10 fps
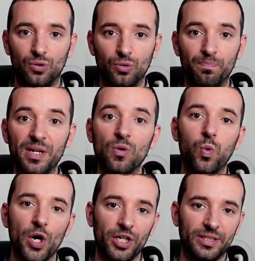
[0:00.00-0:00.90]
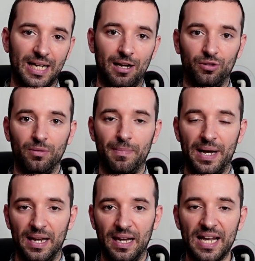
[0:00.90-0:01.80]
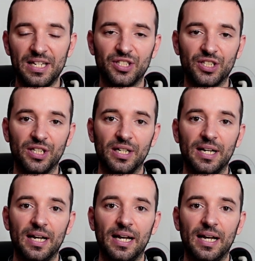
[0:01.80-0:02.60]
to be worked out by a laser,